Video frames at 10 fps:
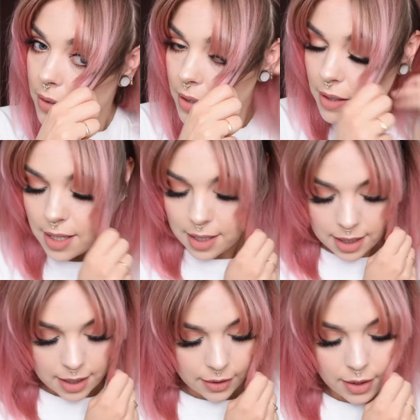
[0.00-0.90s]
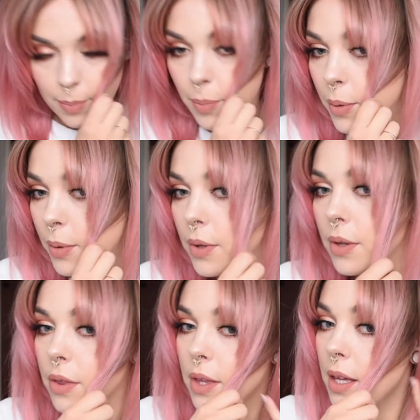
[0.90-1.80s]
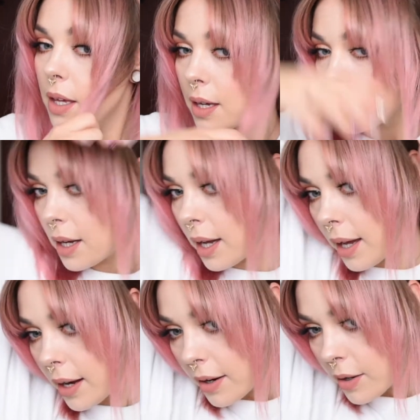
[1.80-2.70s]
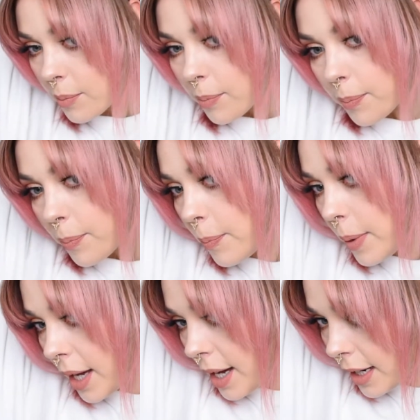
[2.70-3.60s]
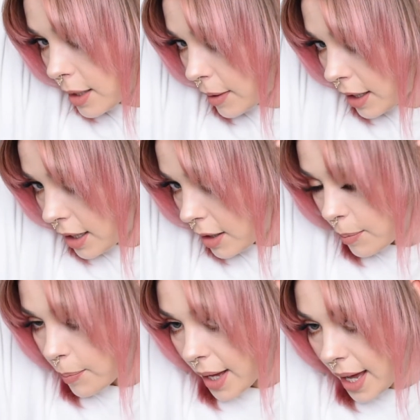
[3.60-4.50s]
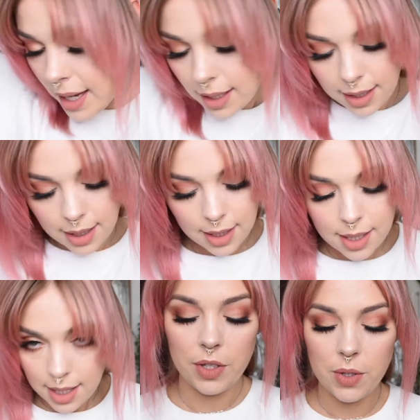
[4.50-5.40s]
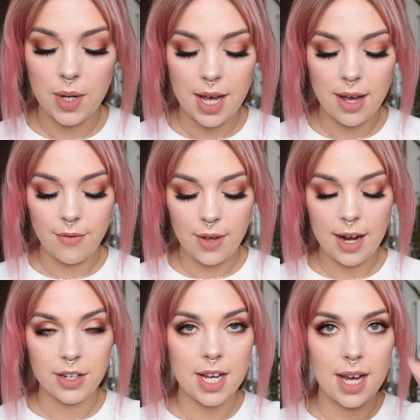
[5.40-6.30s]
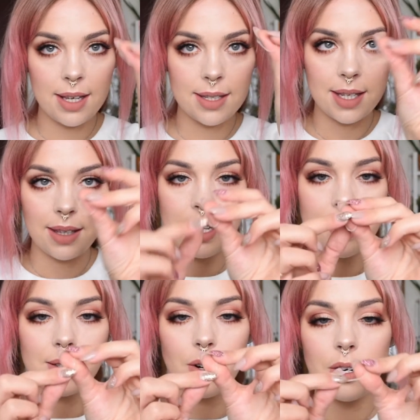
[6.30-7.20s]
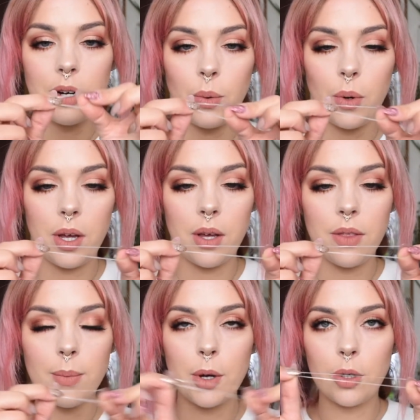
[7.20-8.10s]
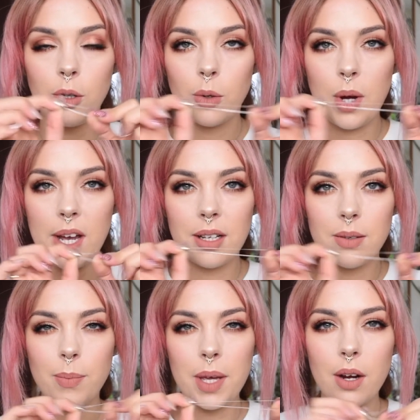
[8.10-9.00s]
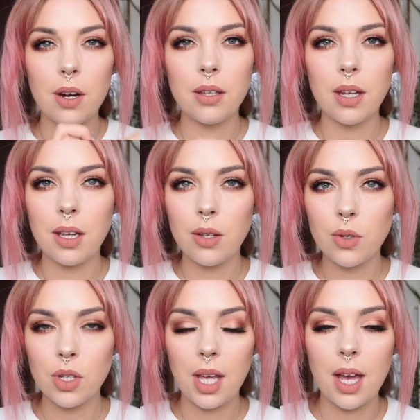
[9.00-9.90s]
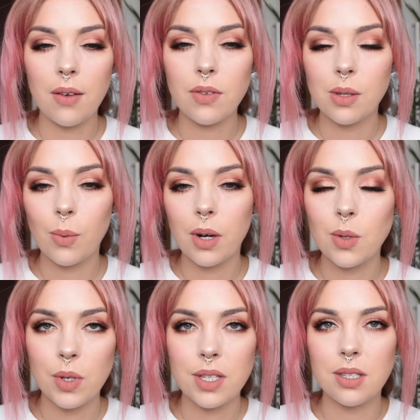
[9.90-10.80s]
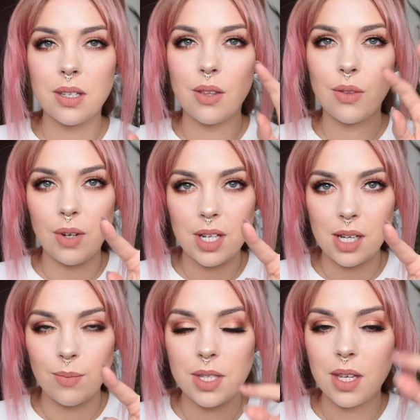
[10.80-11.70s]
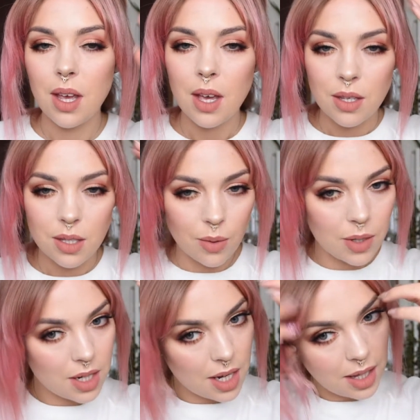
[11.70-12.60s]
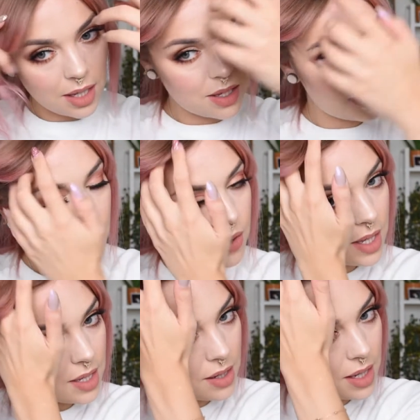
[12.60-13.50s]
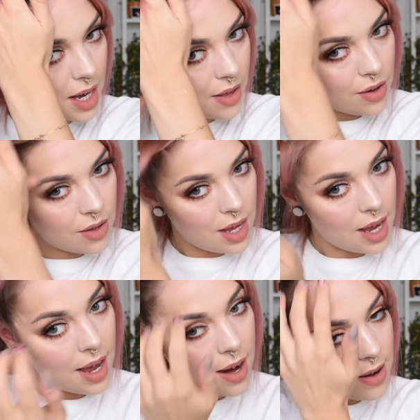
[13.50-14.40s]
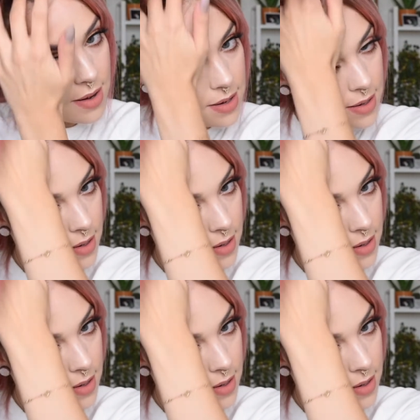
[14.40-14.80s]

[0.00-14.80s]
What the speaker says: And then I clip the hair behind my ear back. I want to have hair ties, and these are the model quite bigger than I usually have, so you to twist 3 times. So what I like to do is to gather the hair